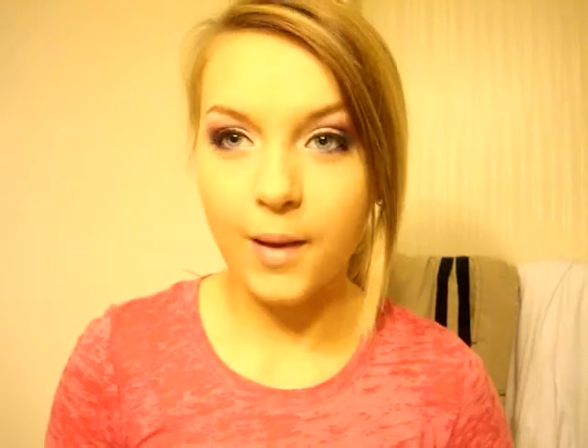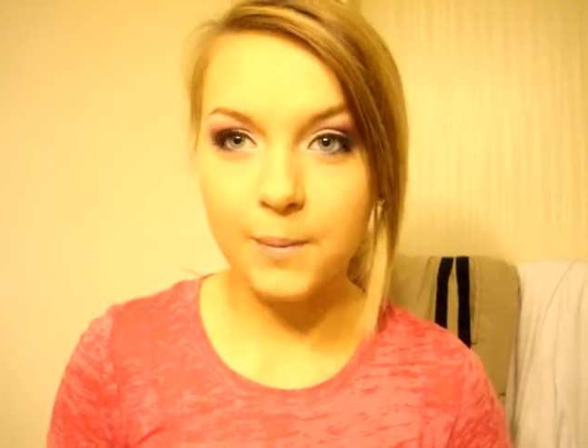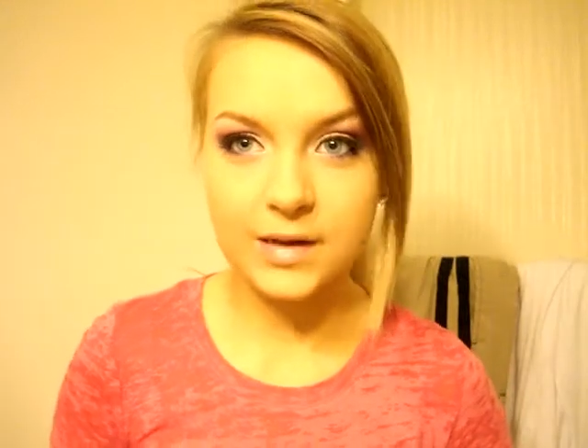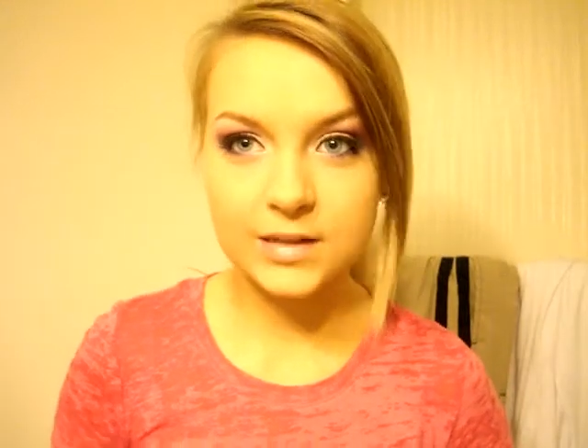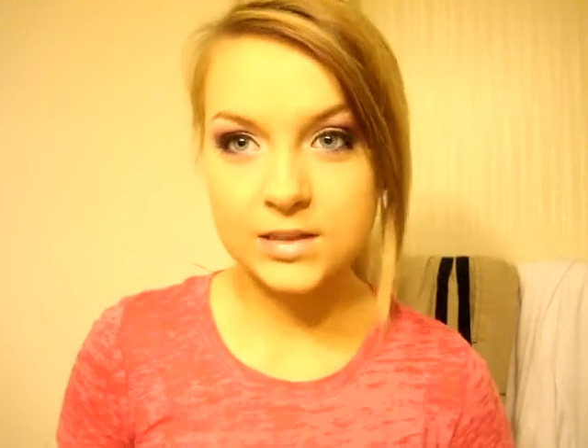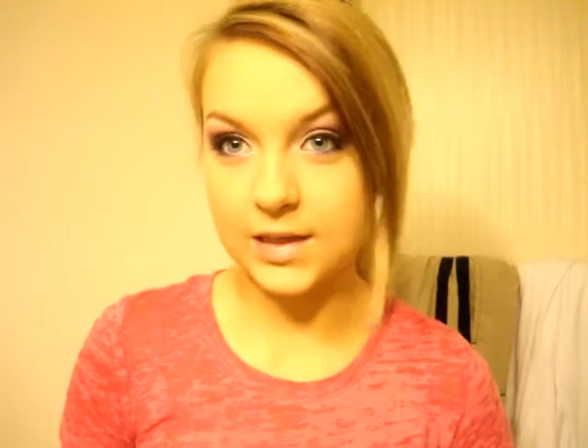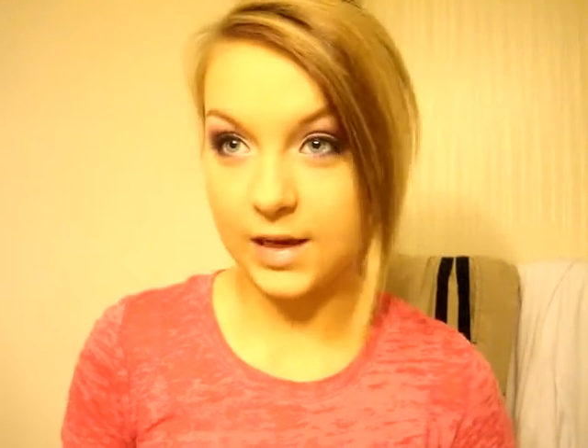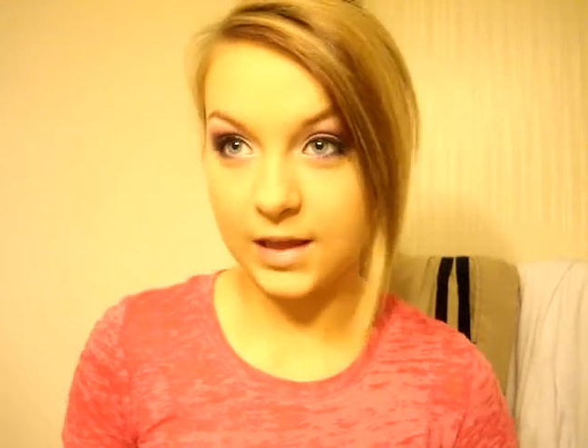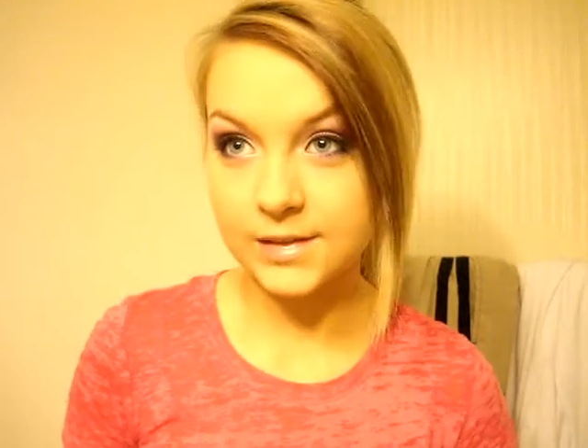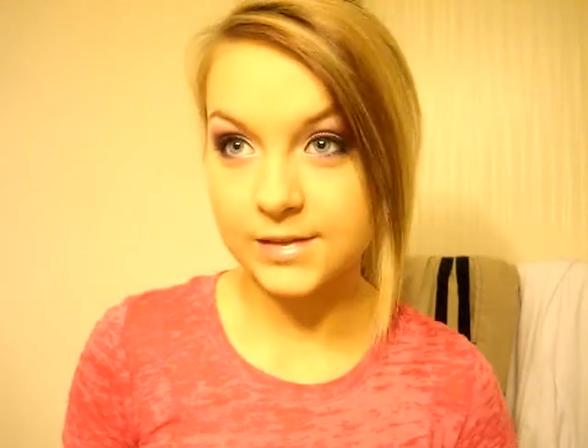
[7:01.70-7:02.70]
on much to
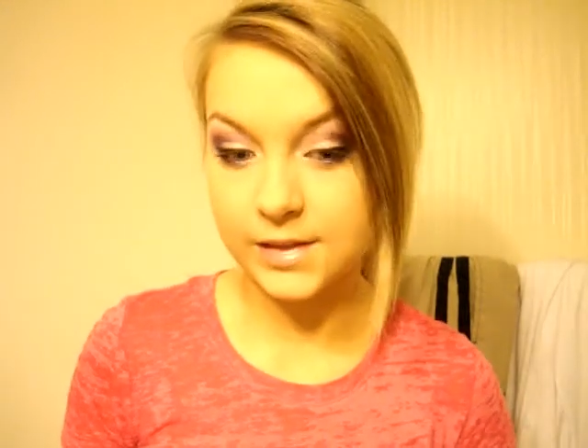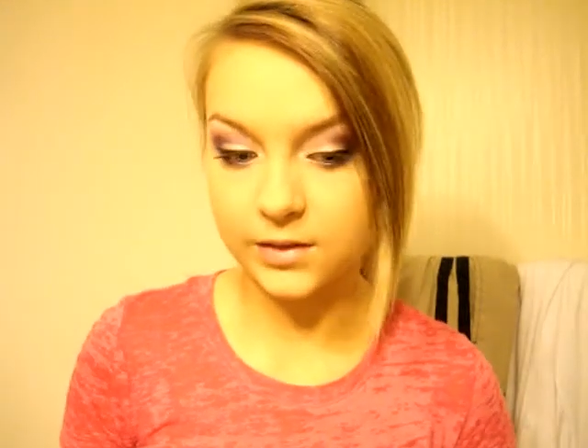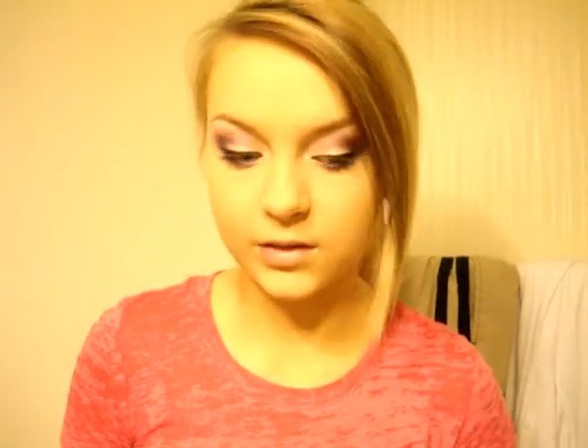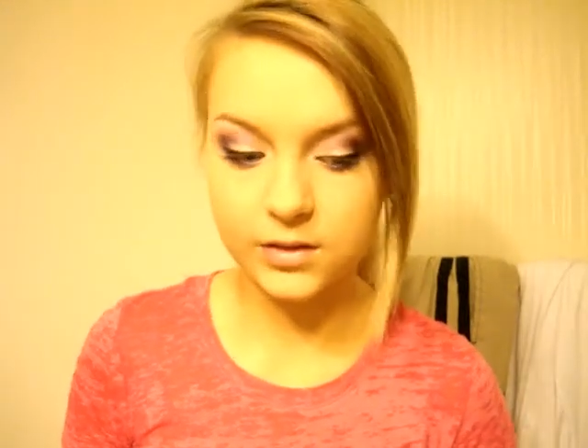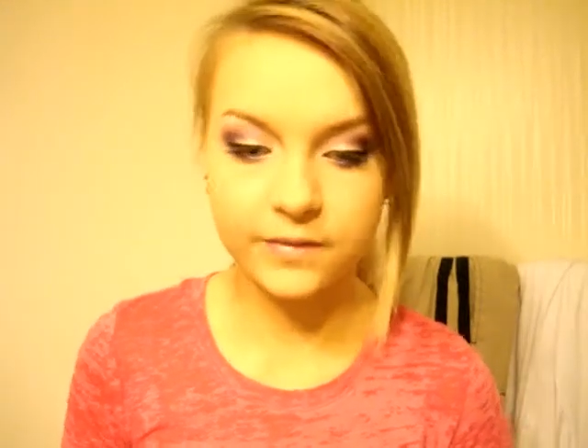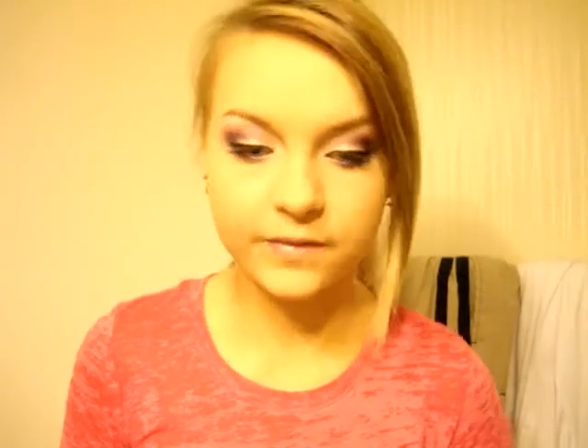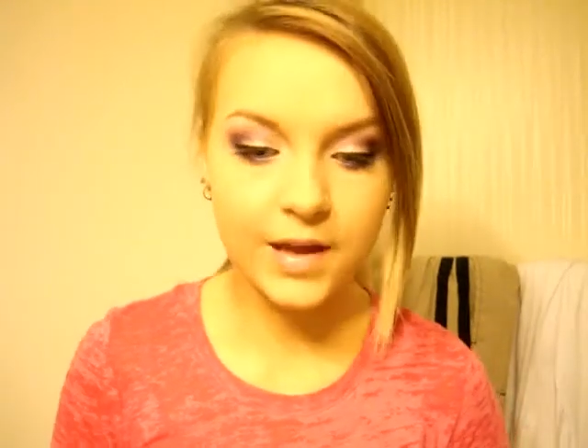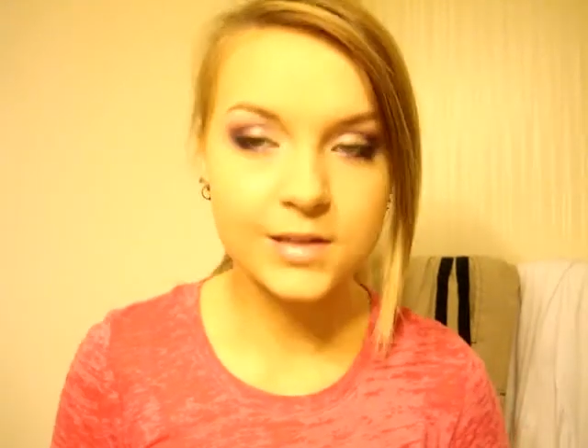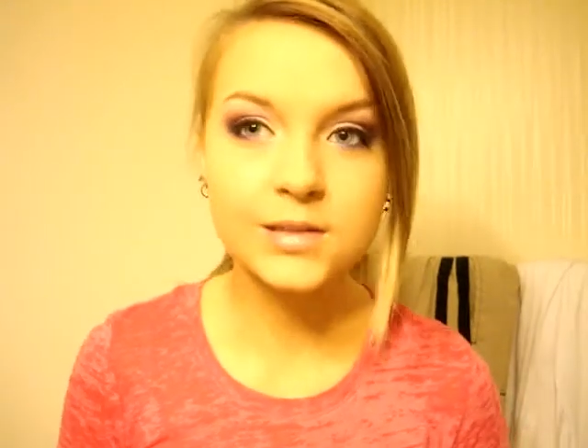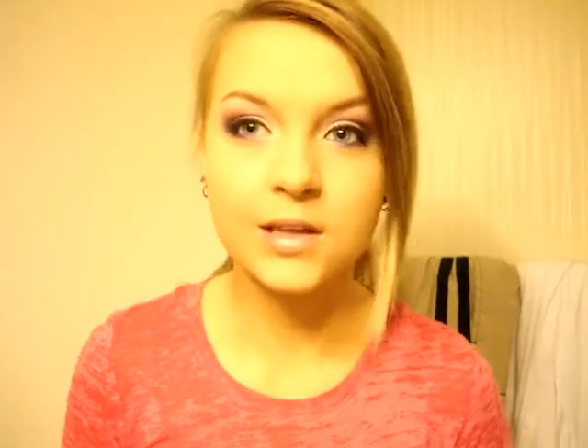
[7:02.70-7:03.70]
any concealer on your
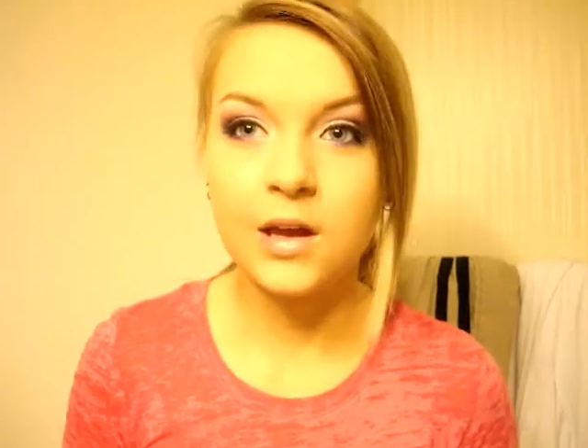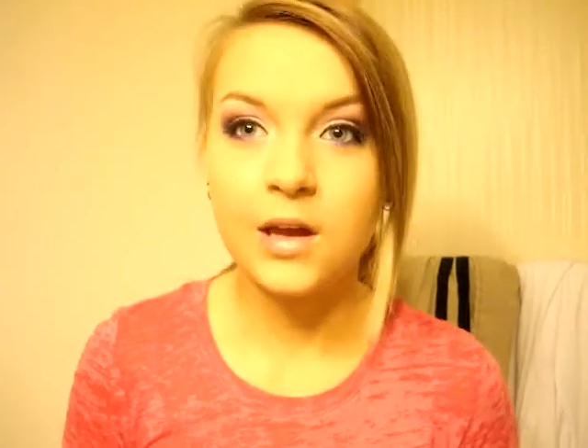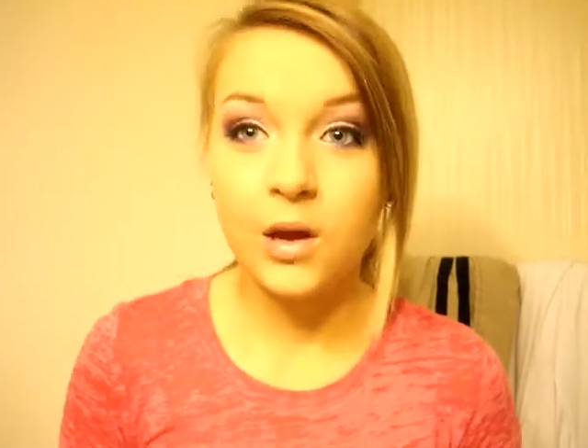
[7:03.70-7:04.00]
face,